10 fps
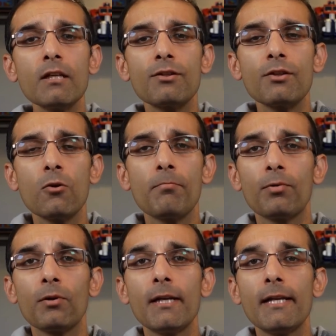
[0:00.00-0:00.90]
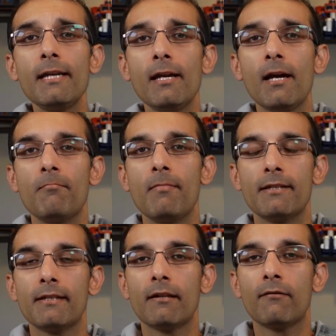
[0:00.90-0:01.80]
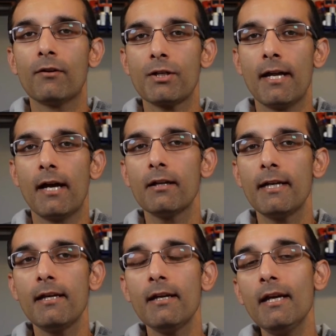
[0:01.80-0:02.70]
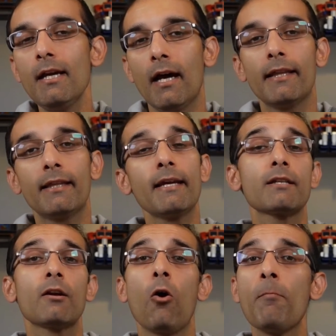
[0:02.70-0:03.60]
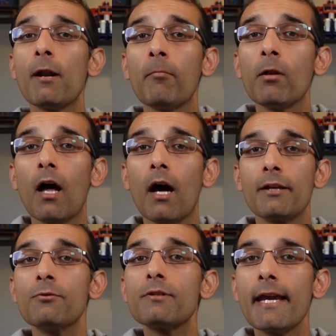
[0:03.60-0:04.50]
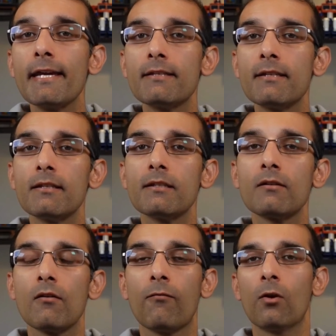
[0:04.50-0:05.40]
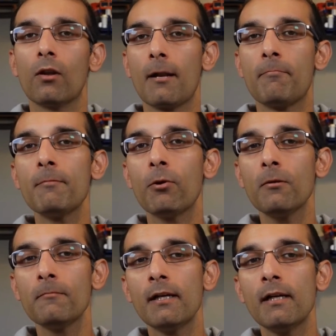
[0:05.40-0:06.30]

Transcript: So pretty amazing functionality. And I think it's going to open up a lot of use cases for a lot of people.